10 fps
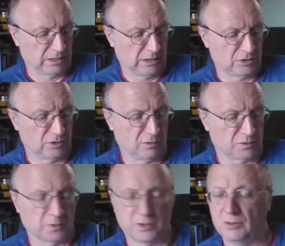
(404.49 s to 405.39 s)
is
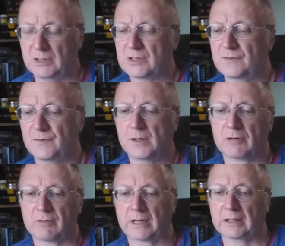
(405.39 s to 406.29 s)
used when the unit is
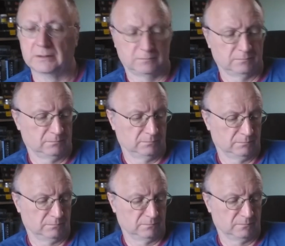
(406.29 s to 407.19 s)
firing
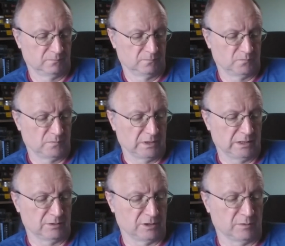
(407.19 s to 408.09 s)

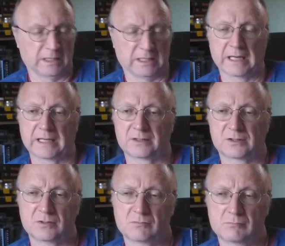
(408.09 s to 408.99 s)
into any hex.